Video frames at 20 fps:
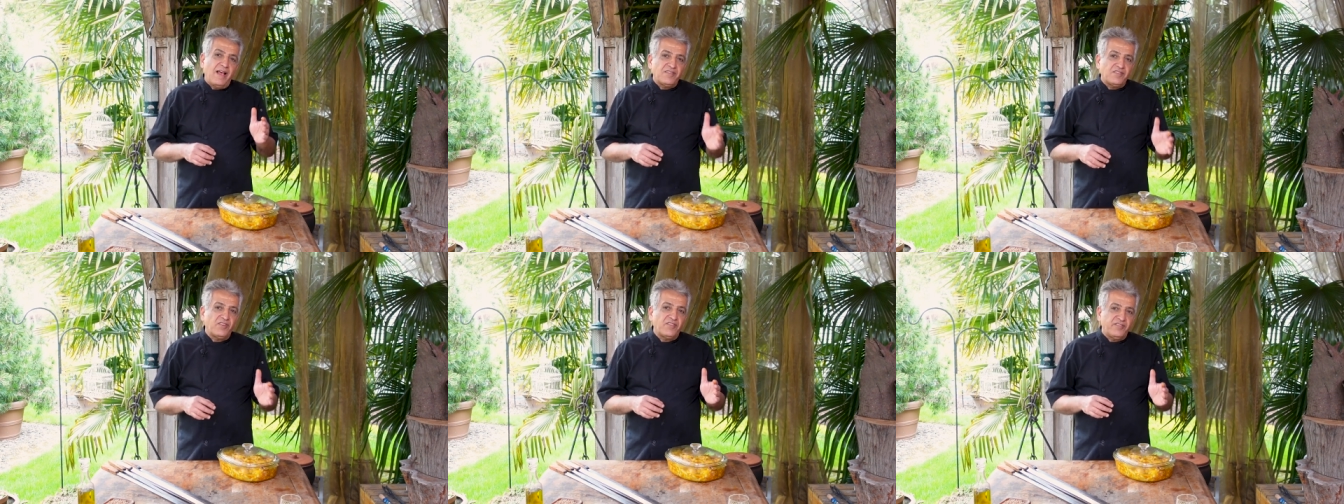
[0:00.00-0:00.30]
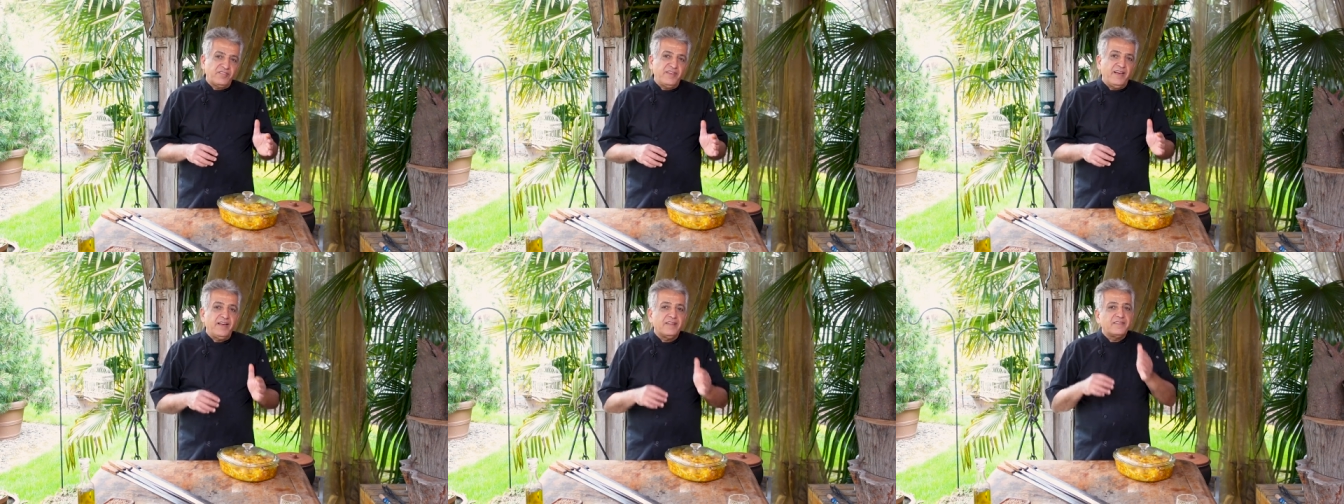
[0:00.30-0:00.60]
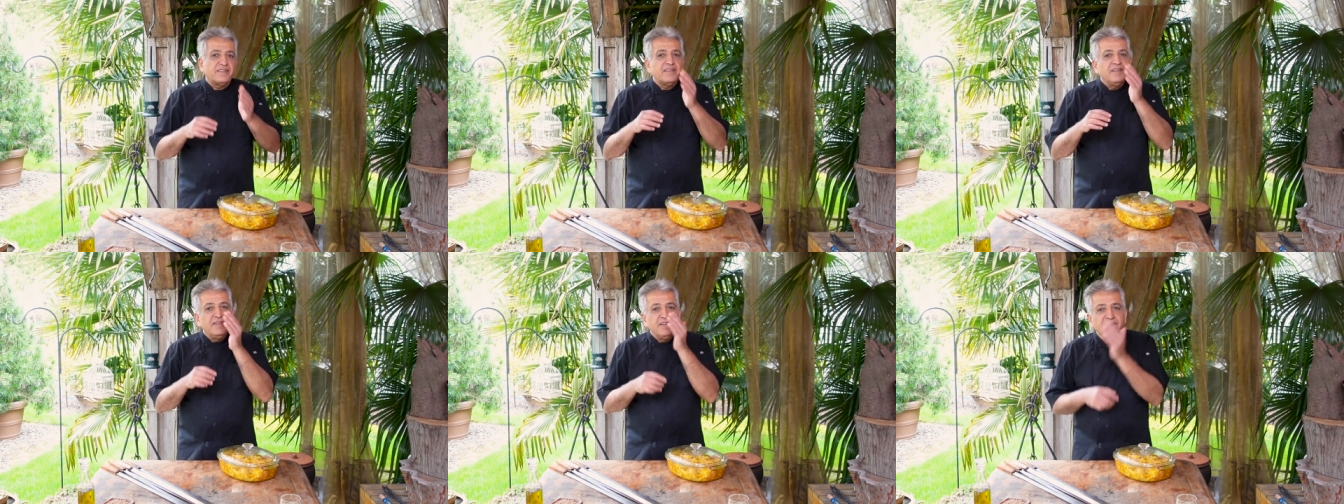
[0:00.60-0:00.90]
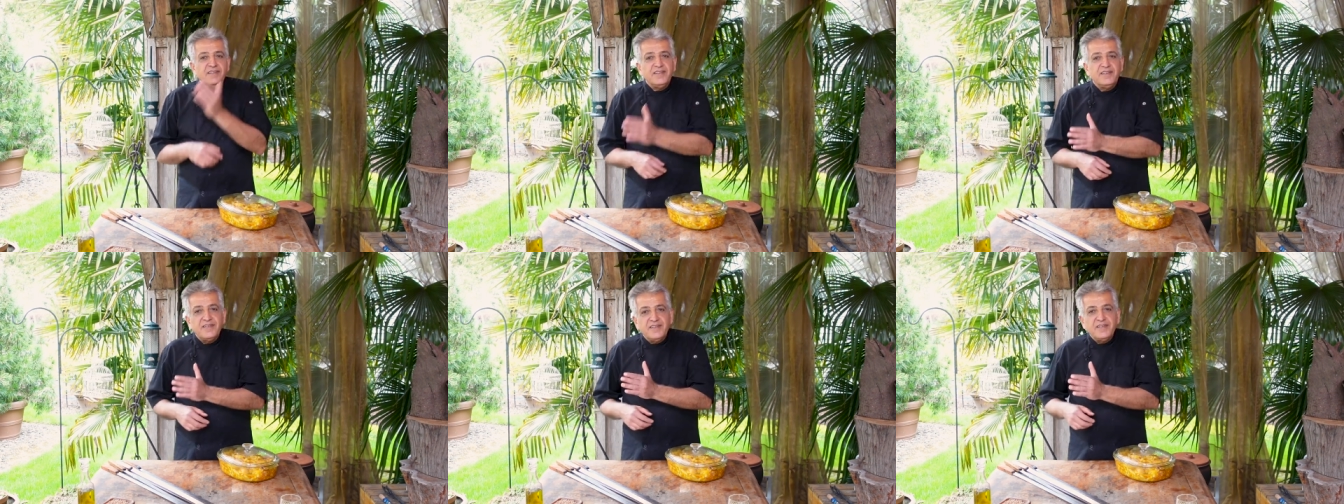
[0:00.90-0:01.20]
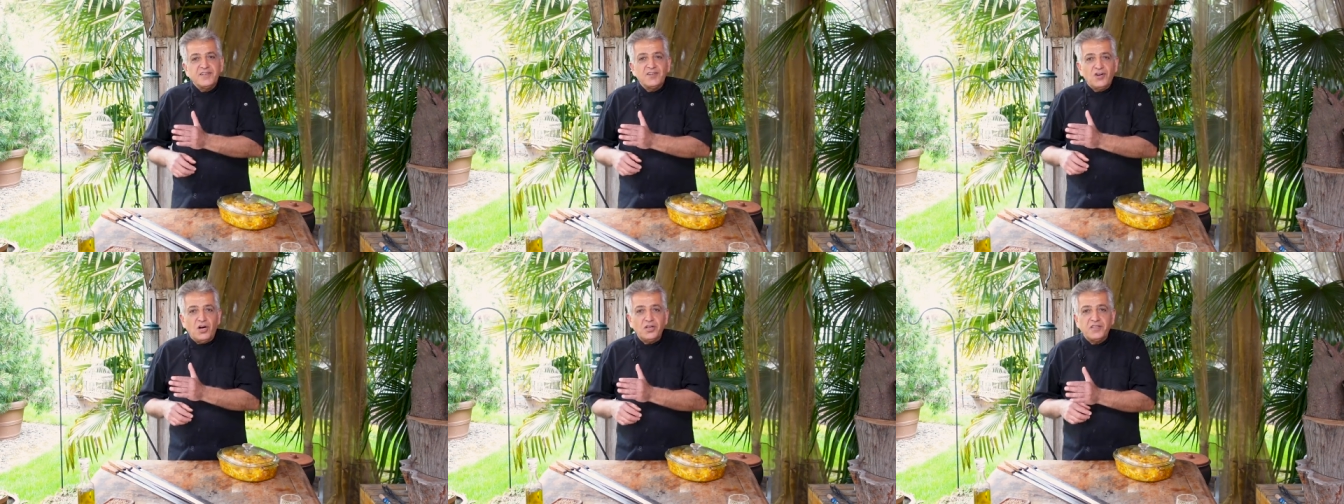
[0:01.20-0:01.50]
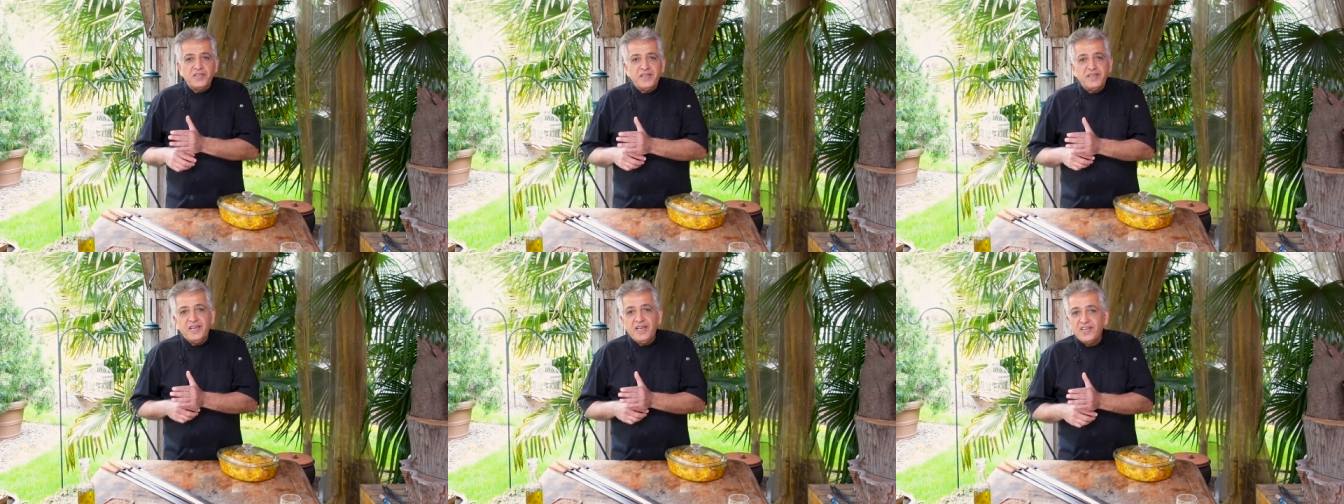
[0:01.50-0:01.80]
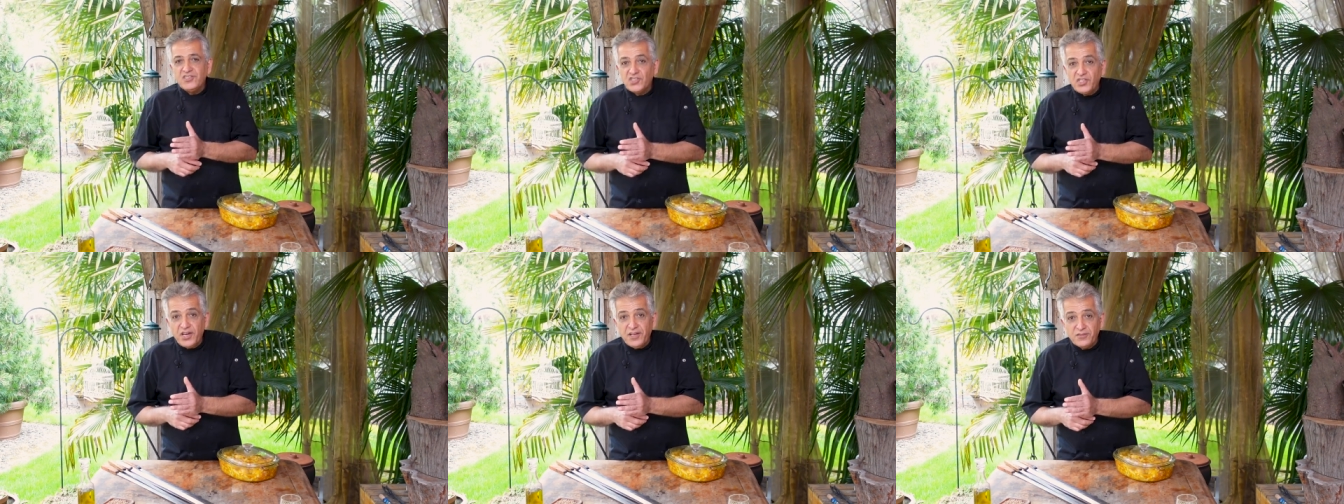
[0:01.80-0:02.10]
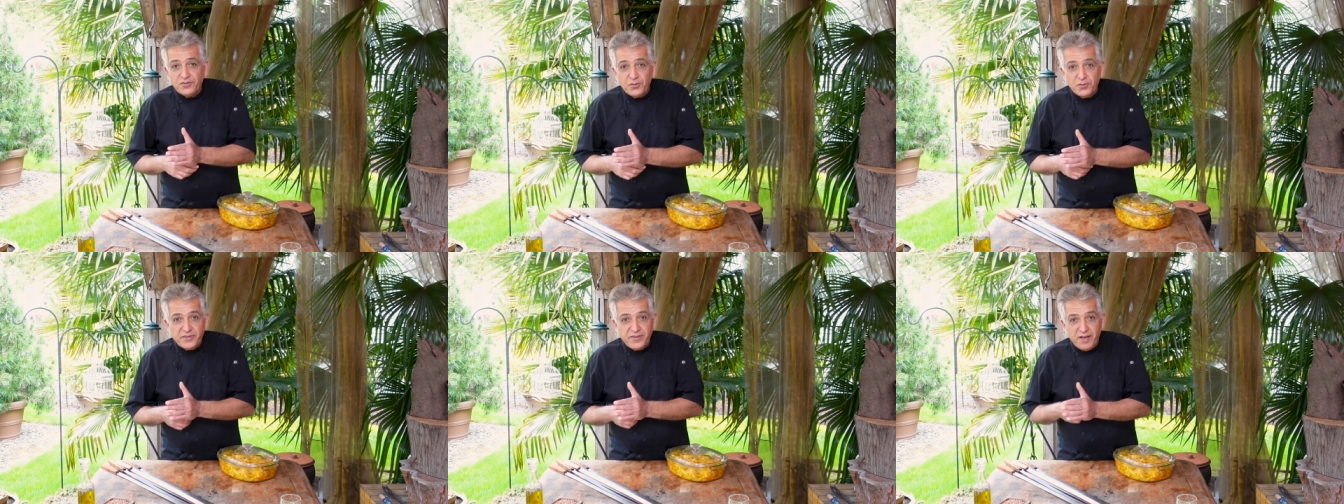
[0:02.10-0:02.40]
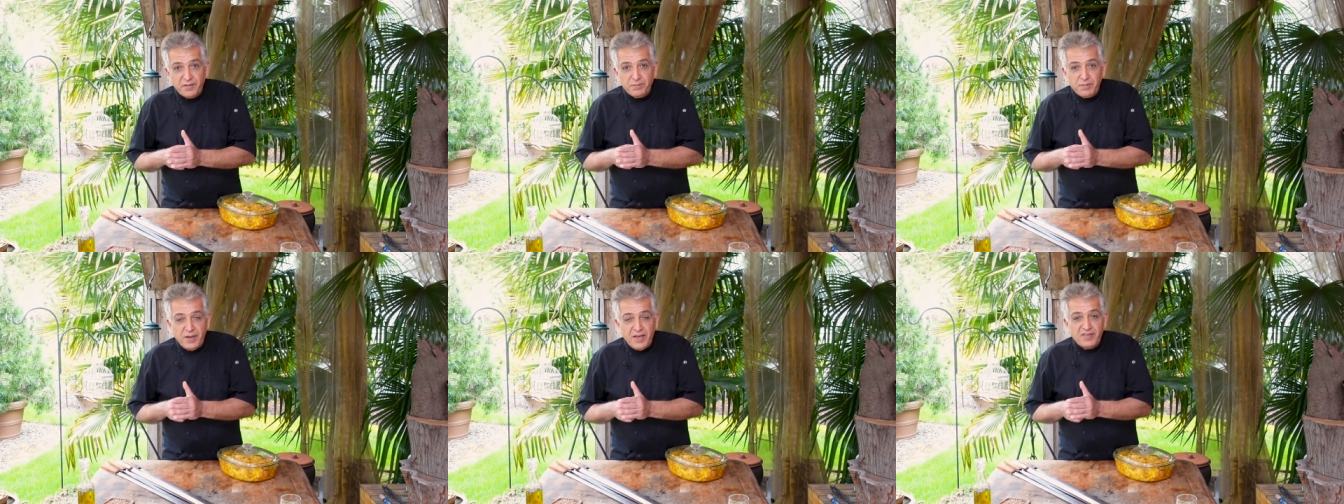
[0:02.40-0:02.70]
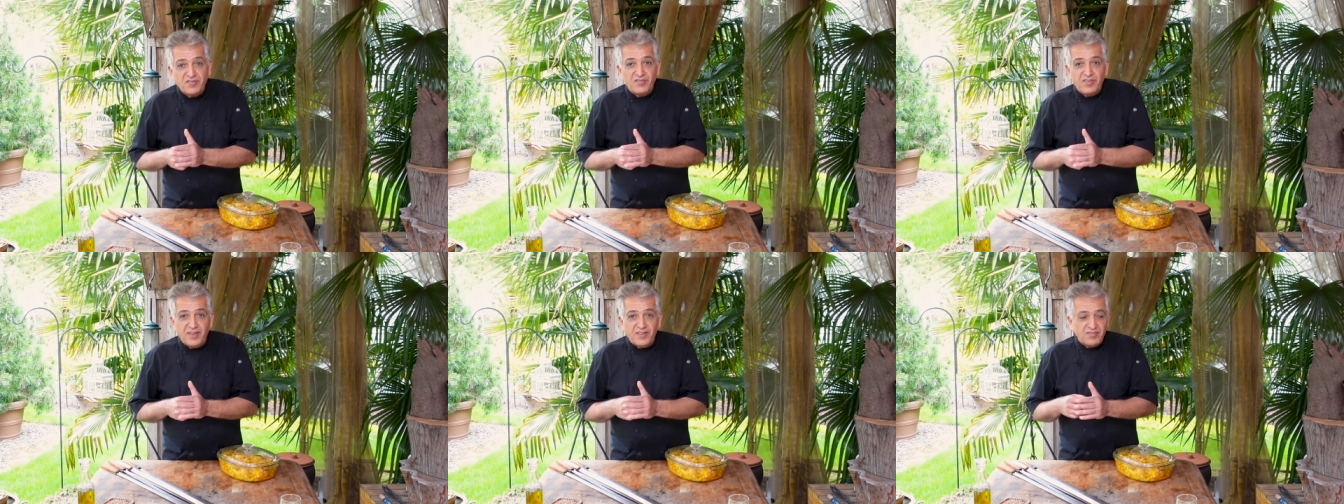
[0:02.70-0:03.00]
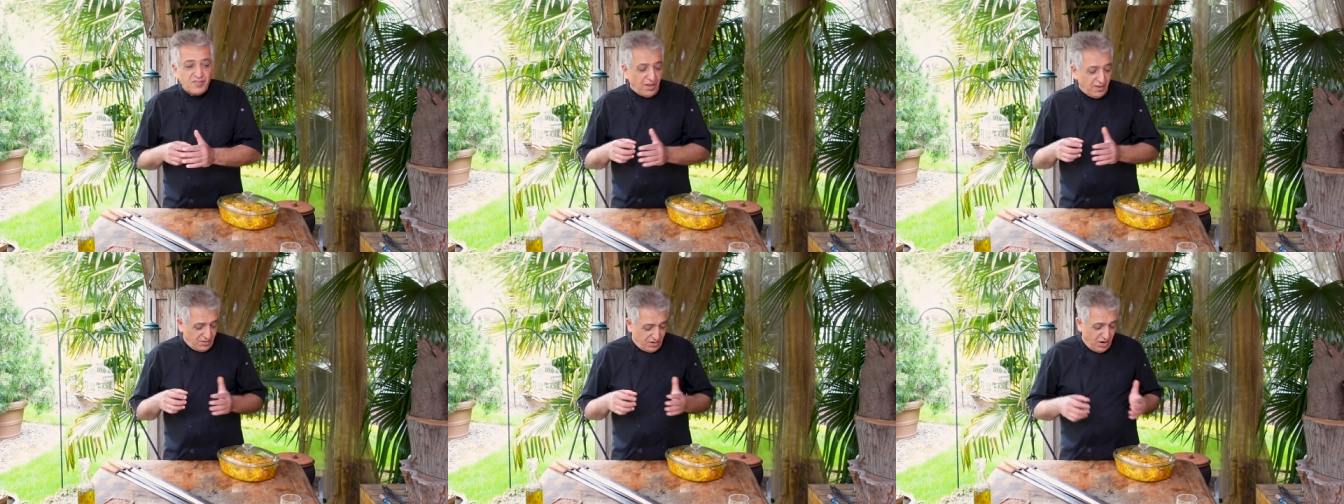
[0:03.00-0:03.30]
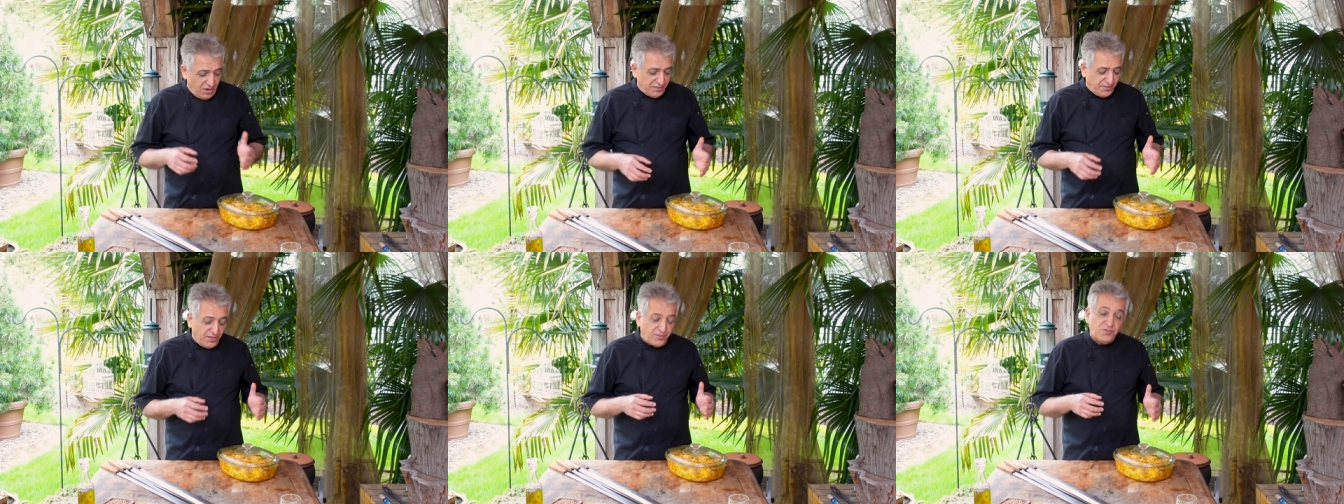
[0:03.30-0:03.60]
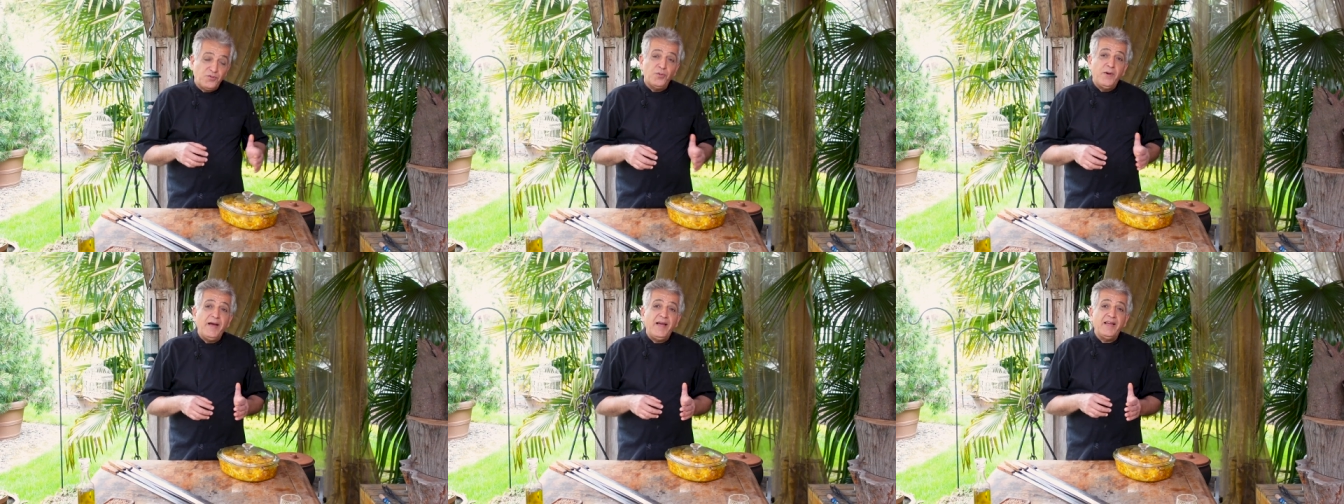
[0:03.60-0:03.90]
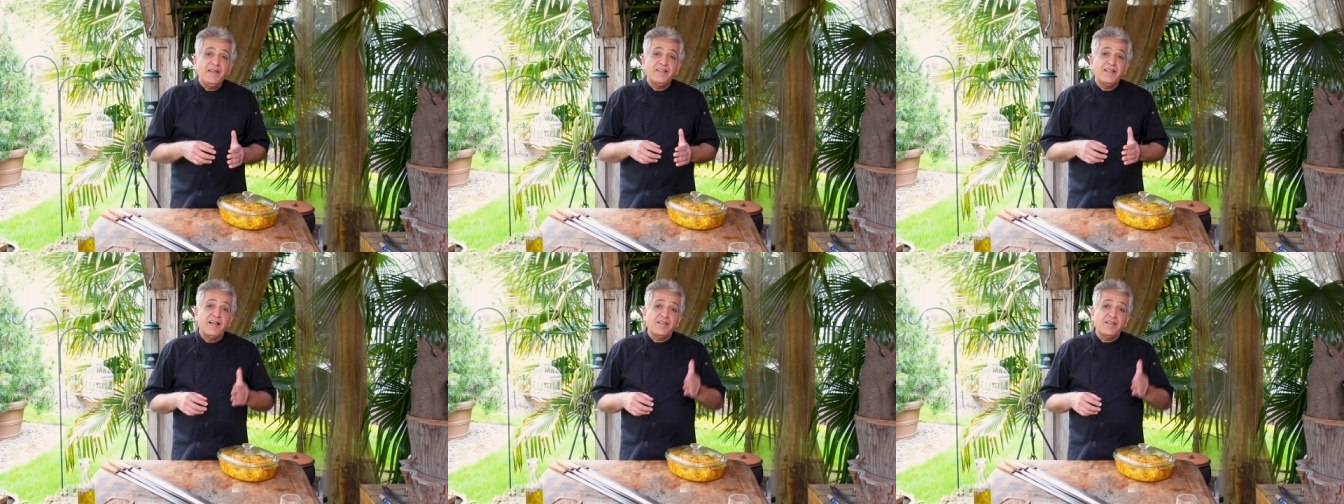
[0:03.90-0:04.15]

As I said, cutting each hand to 10 pieces, I cut it to eight.